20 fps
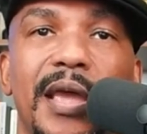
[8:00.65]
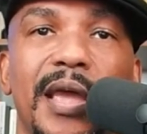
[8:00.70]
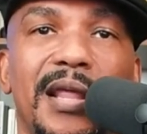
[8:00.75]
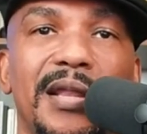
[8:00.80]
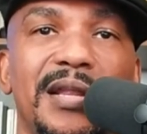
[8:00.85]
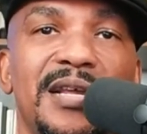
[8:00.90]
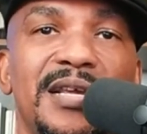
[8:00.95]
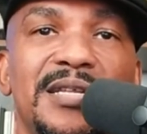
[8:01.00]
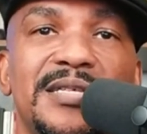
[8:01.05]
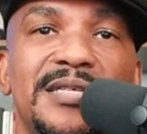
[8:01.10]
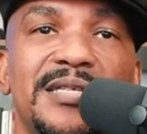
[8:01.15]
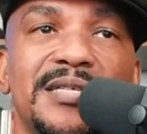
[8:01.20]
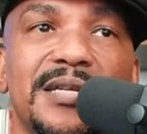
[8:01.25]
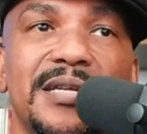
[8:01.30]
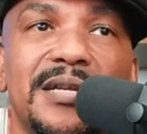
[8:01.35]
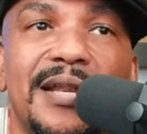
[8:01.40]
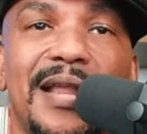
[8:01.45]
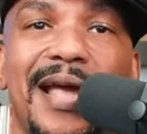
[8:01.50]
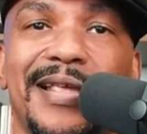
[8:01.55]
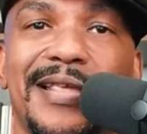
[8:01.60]
At least
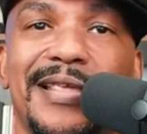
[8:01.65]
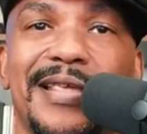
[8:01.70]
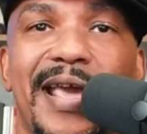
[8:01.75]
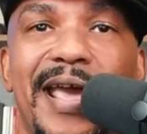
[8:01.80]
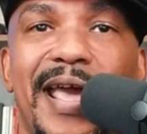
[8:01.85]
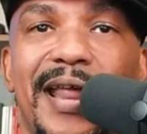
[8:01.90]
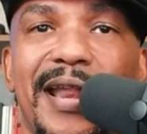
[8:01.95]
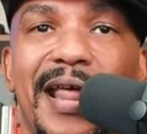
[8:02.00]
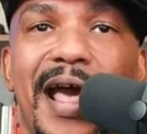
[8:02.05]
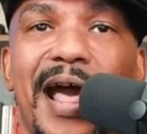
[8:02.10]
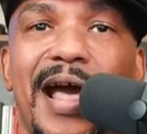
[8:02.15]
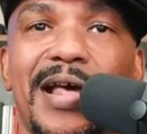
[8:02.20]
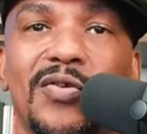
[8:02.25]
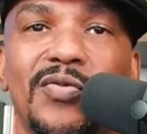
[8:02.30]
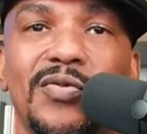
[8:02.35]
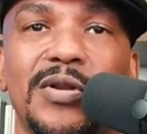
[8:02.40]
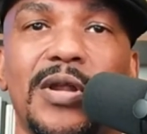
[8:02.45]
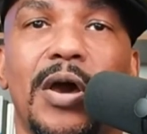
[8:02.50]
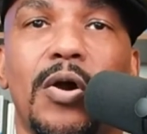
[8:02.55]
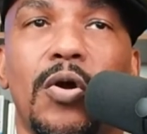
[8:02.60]
not yet. I
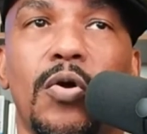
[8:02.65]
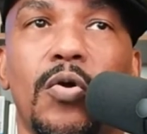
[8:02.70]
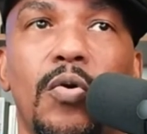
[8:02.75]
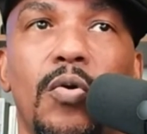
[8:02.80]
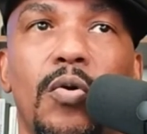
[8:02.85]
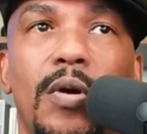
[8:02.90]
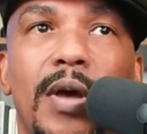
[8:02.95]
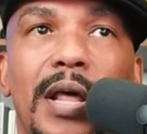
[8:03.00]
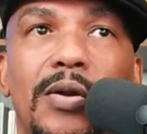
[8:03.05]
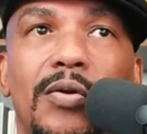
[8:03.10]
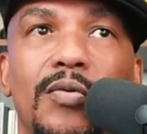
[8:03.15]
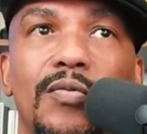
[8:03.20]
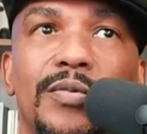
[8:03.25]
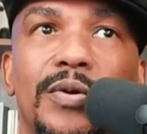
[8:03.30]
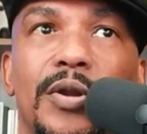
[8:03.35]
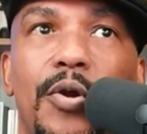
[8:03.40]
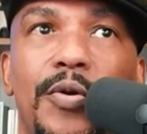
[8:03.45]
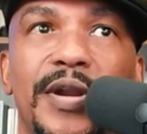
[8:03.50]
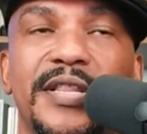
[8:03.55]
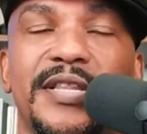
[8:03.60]
don't know. I
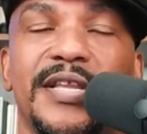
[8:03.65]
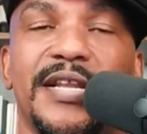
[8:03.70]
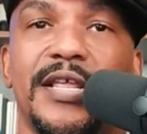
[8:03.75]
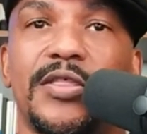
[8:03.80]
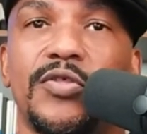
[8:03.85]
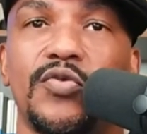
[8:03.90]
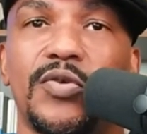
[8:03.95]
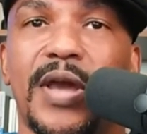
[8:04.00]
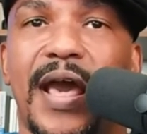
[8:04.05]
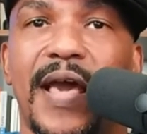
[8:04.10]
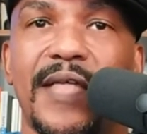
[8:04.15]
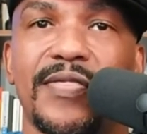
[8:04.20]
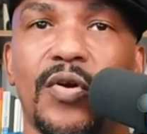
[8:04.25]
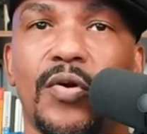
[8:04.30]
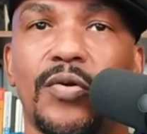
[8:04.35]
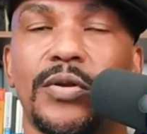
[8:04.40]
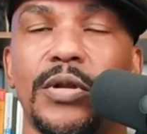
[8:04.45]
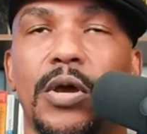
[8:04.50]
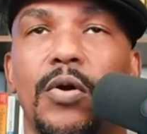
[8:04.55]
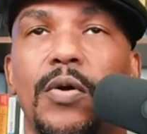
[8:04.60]
don't know anything that you guys
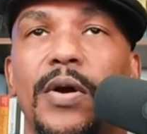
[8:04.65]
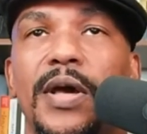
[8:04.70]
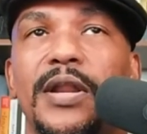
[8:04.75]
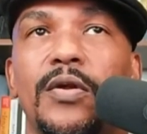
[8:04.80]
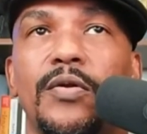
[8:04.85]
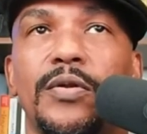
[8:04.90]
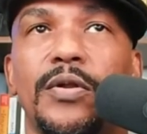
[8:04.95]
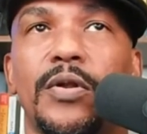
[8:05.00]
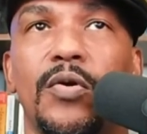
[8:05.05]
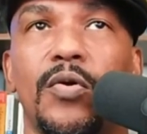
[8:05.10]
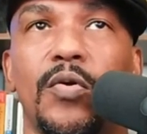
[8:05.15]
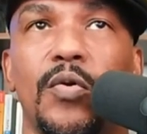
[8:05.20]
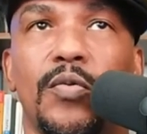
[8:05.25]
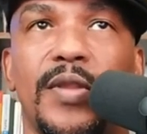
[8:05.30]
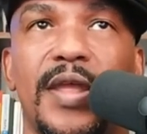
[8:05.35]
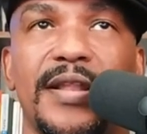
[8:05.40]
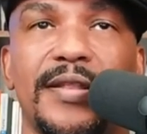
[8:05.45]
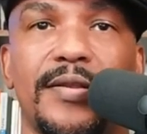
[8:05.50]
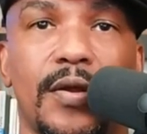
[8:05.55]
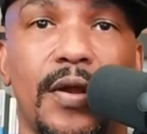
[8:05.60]
don't know. I don't know
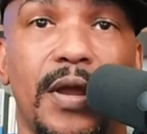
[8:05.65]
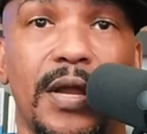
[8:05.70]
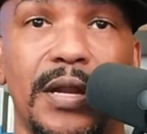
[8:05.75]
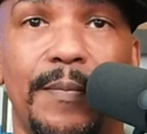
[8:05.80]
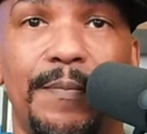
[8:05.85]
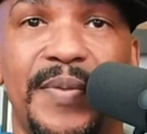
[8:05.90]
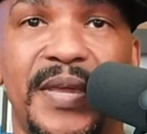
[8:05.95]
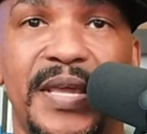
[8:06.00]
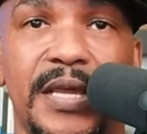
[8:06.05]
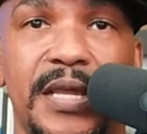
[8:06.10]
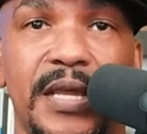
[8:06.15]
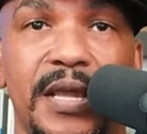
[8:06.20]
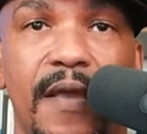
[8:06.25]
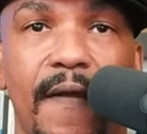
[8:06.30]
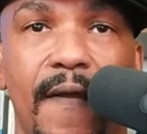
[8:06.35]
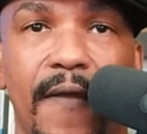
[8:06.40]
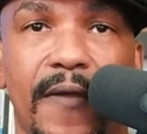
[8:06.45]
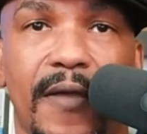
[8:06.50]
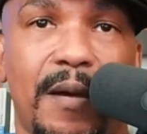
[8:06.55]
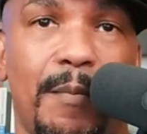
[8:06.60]
that they're going to be
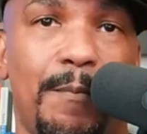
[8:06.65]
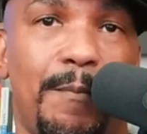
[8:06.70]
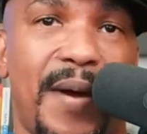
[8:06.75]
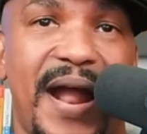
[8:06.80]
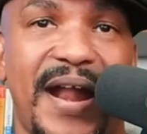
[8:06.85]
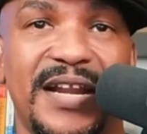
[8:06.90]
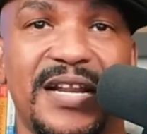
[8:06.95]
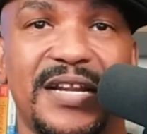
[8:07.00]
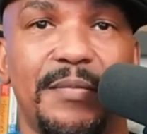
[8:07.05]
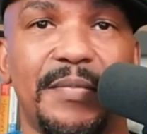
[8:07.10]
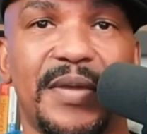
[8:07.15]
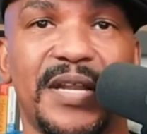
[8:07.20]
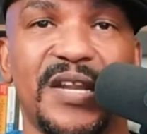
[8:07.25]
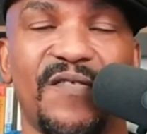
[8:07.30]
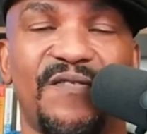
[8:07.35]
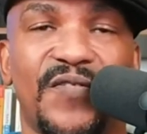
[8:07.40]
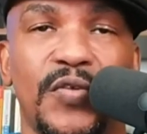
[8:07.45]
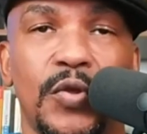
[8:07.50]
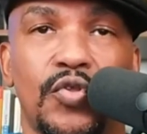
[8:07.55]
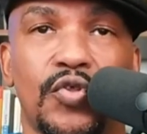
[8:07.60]
combining them in
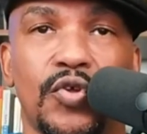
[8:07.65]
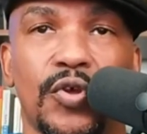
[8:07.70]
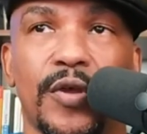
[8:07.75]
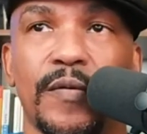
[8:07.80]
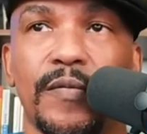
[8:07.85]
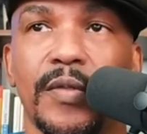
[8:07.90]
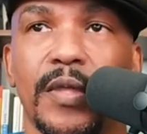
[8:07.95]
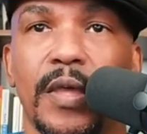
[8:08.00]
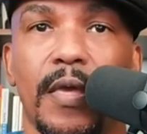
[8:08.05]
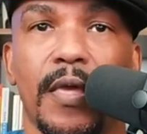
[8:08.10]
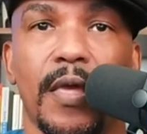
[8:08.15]
the future.